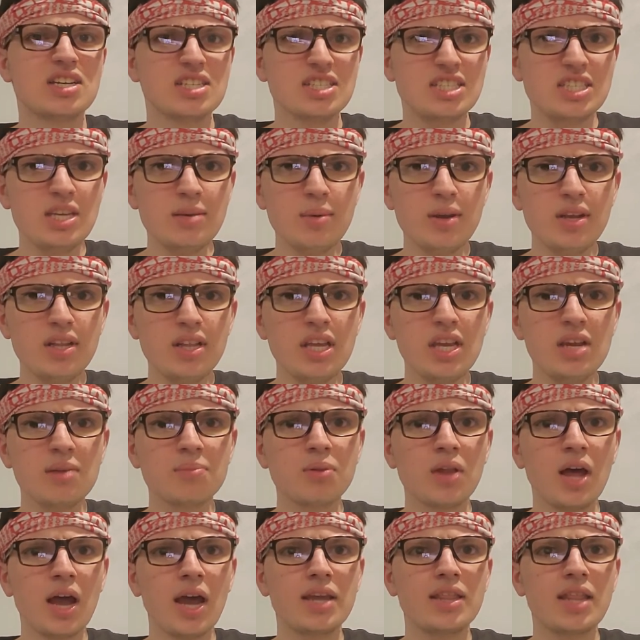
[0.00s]
Seemingly
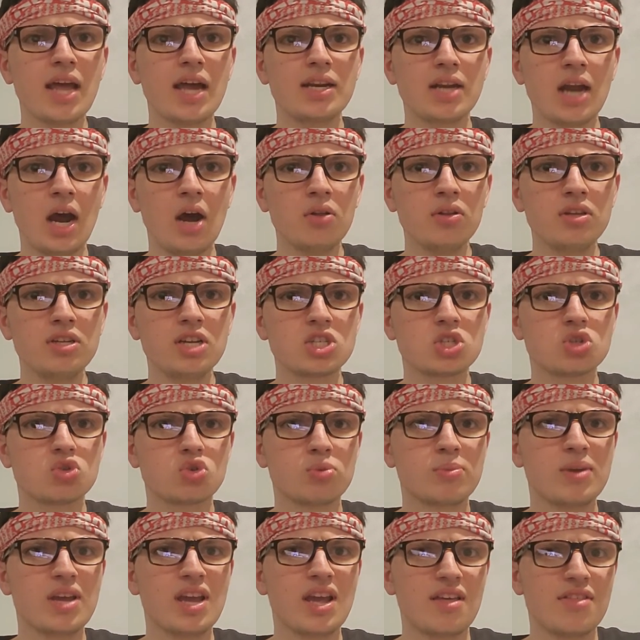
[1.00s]
implying that not only does
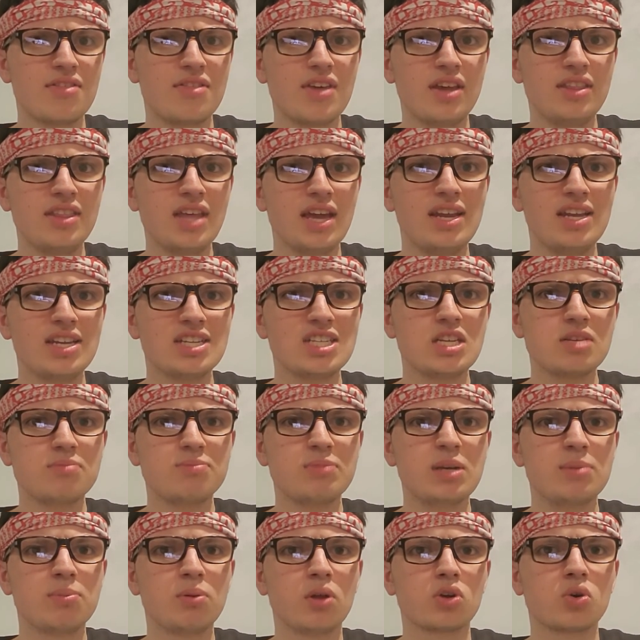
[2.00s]
Harumi think that
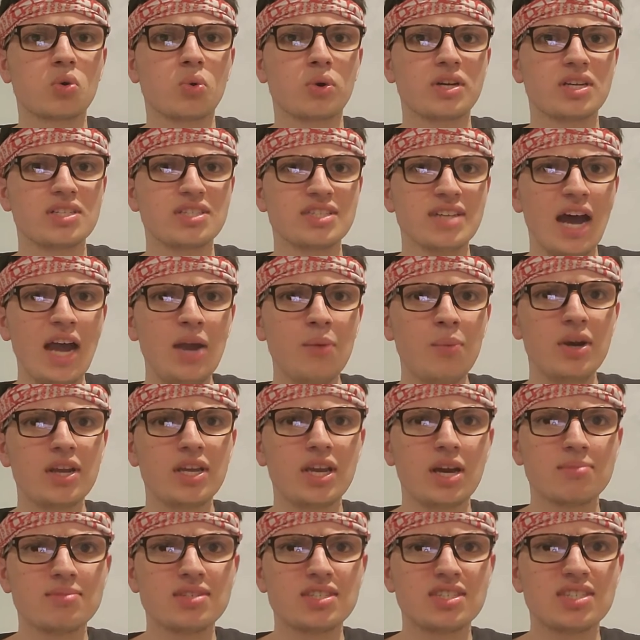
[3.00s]
innocent people are going to die when
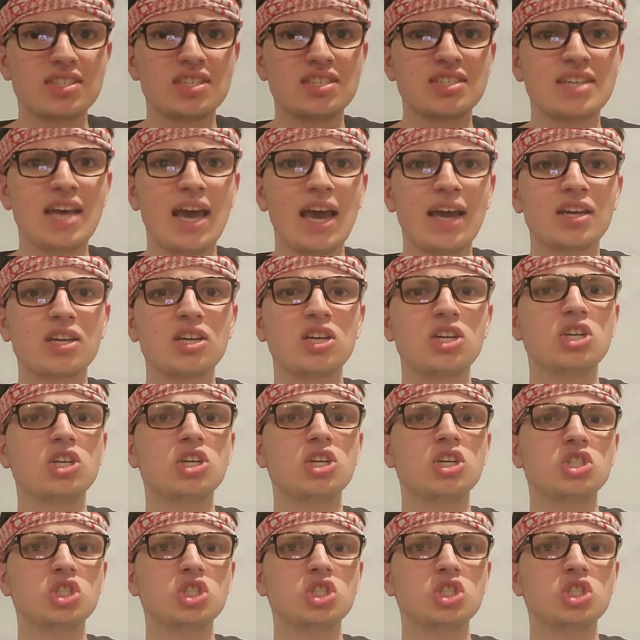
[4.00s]
it comes to this attack,